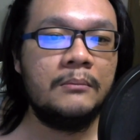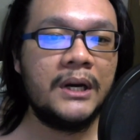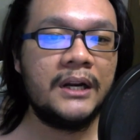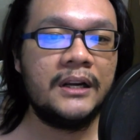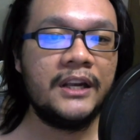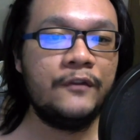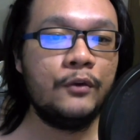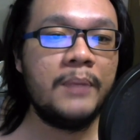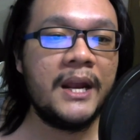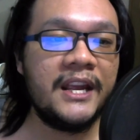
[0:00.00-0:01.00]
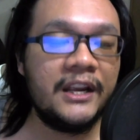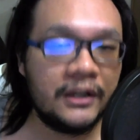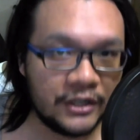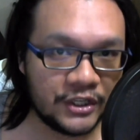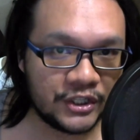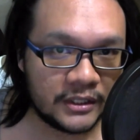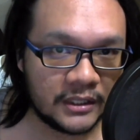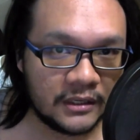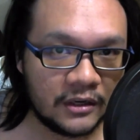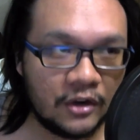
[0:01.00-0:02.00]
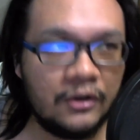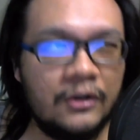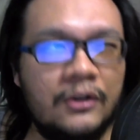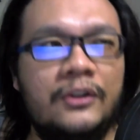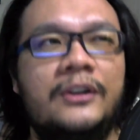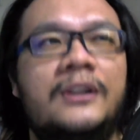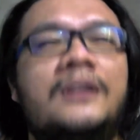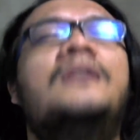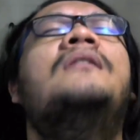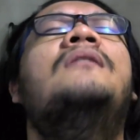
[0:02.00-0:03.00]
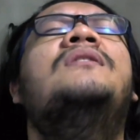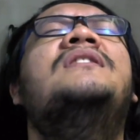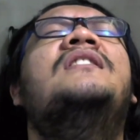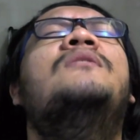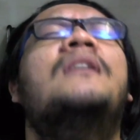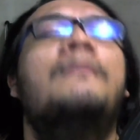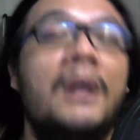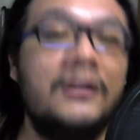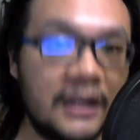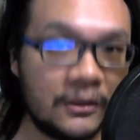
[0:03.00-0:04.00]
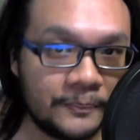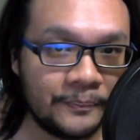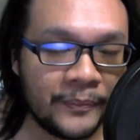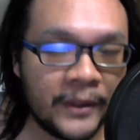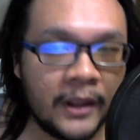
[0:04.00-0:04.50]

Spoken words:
But if you play Incursion or what's the other one, Meltdown,